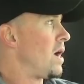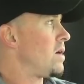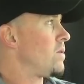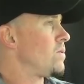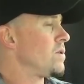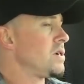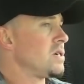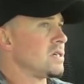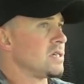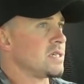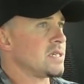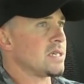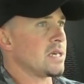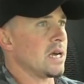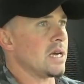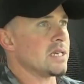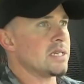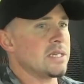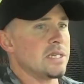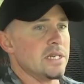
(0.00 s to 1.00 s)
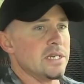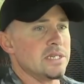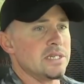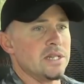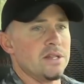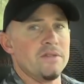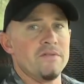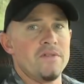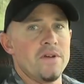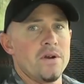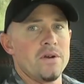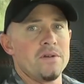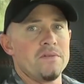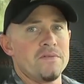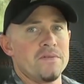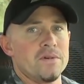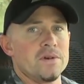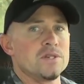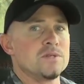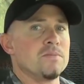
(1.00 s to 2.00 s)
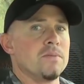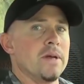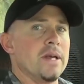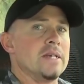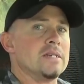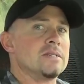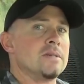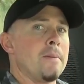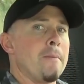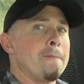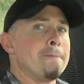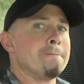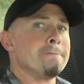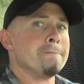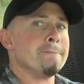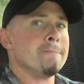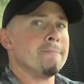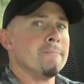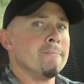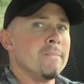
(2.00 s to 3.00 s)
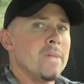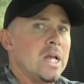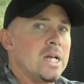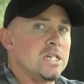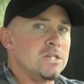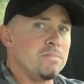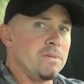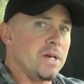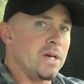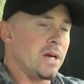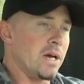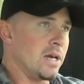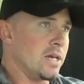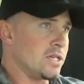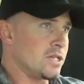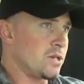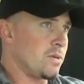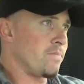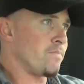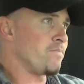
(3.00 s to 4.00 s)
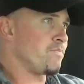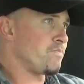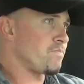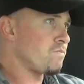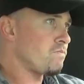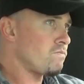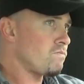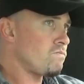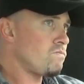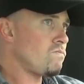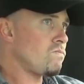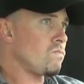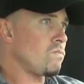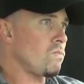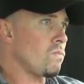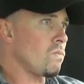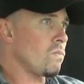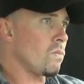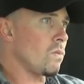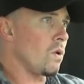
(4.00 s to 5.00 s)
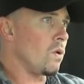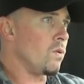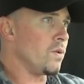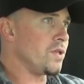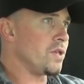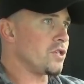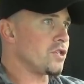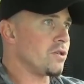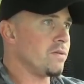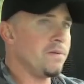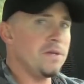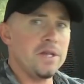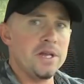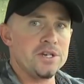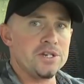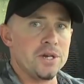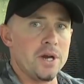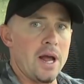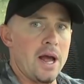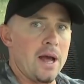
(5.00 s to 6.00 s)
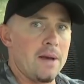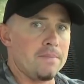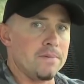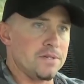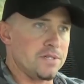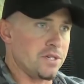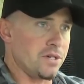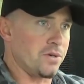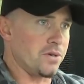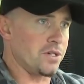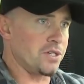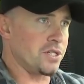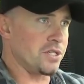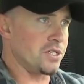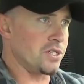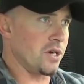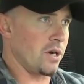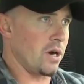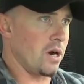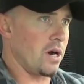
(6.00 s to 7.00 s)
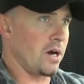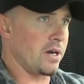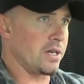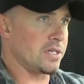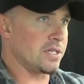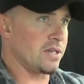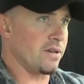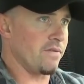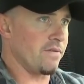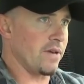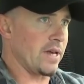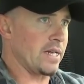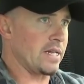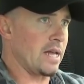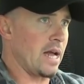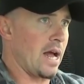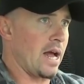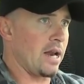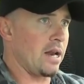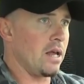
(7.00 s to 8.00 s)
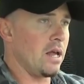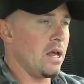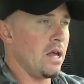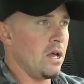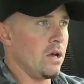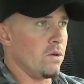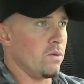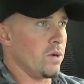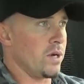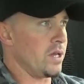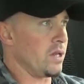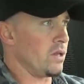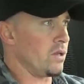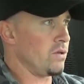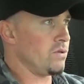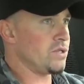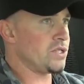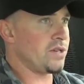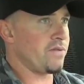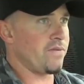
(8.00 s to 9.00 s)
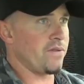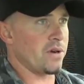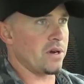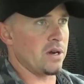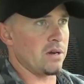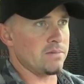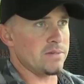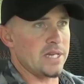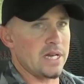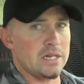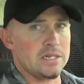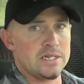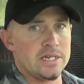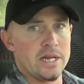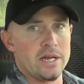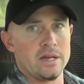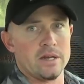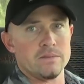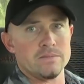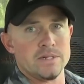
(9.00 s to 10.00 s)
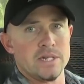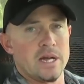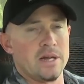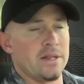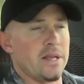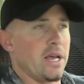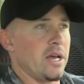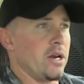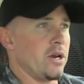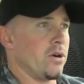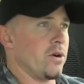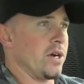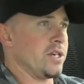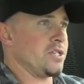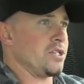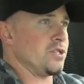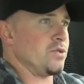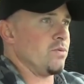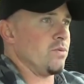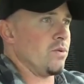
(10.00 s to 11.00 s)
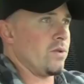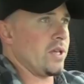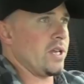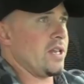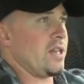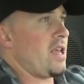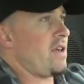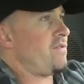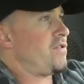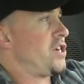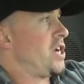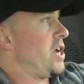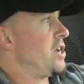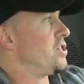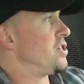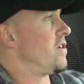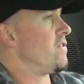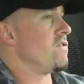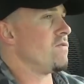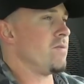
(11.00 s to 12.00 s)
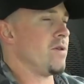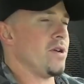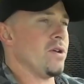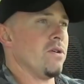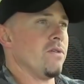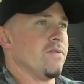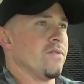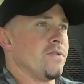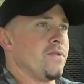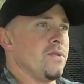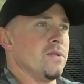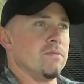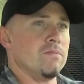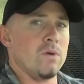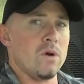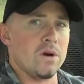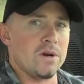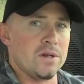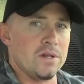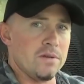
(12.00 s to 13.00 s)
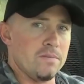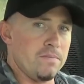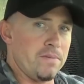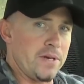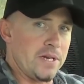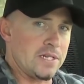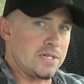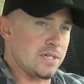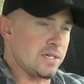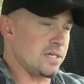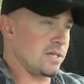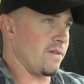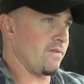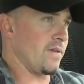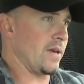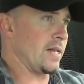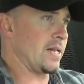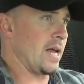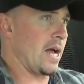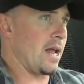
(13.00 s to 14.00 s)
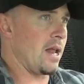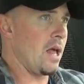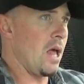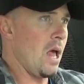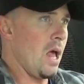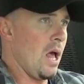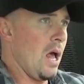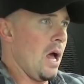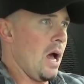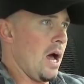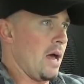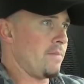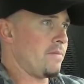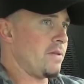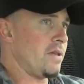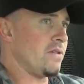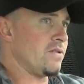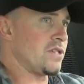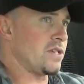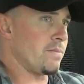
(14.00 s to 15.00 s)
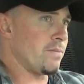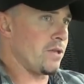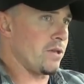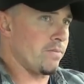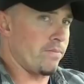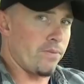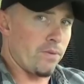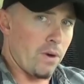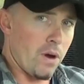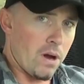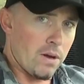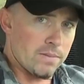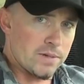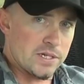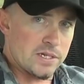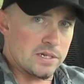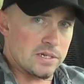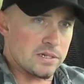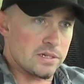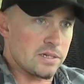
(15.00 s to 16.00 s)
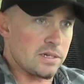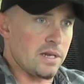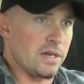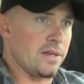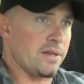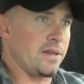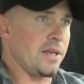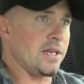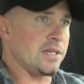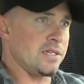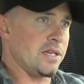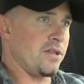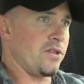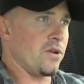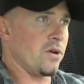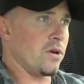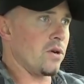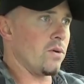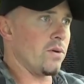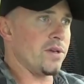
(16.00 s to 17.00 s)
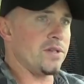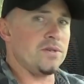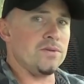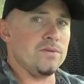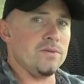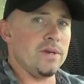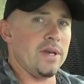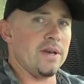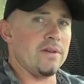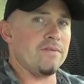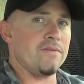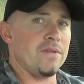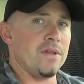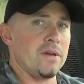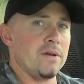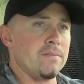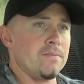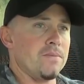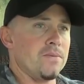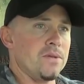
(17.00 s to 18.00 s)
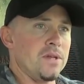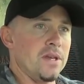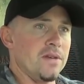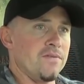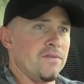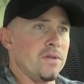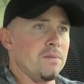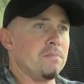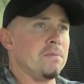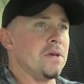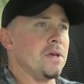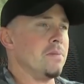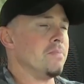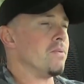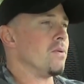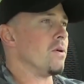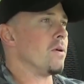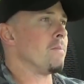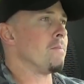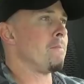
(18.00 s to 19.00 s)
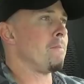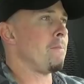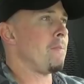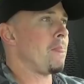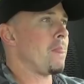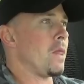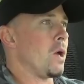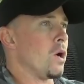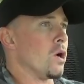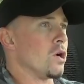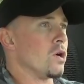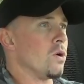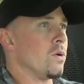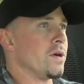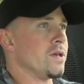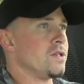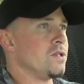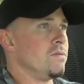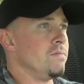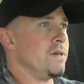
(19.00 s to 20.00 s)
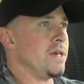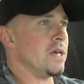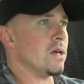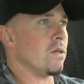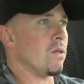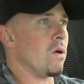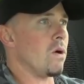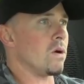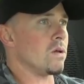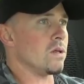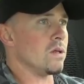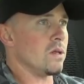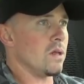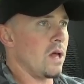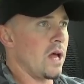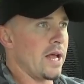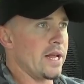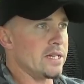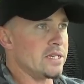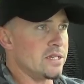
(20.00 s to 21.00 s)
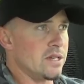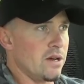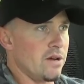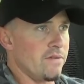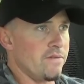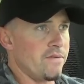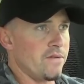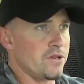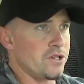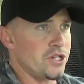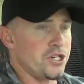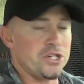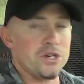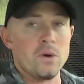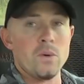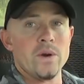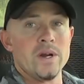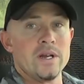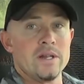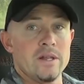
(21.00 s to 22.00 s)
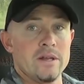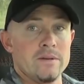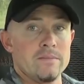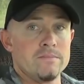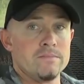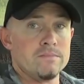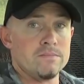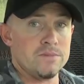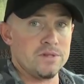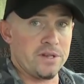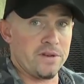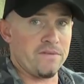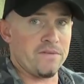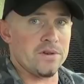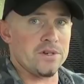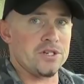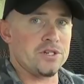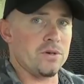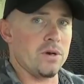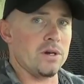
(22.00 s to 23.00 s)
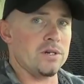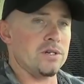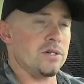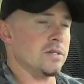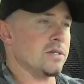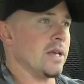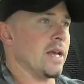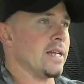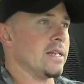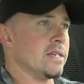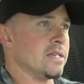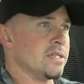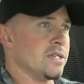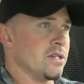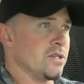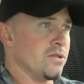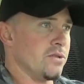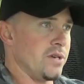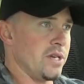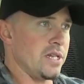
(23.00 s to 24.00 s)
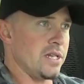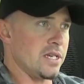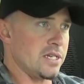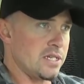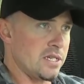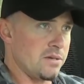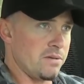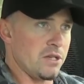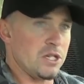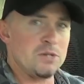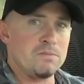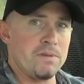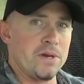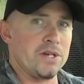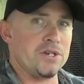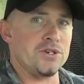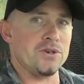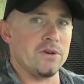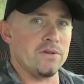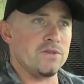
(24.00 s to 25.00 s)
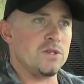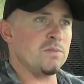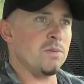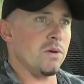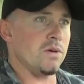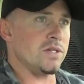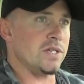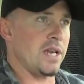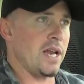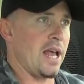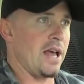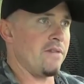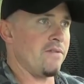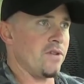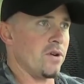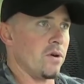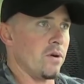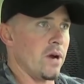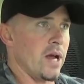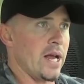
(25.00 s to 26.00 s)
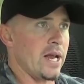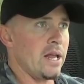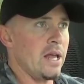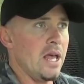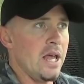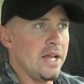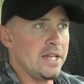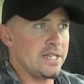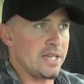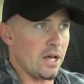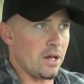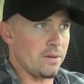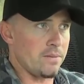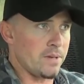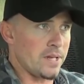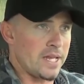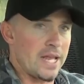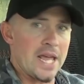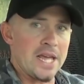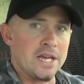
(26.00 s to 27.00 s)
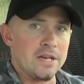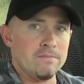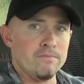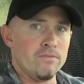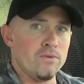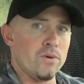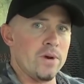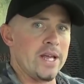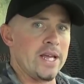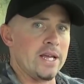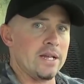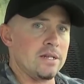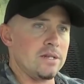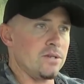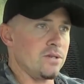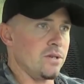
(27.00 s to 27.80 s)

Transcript: I want to discuss this in the very first place is because when the tribulation happens and Christians are gone and stuff like that, when Lucifer comes down, Satan comes down, the Antichrist is ruling, and they've changed everybody over through the mark of the beast and stuff like that, I believe some of the promises and things that they're going to give the people, are going to be along the lines of showing them different structures like this, including this picture of supposed heaven, all right? Telling that they can bring it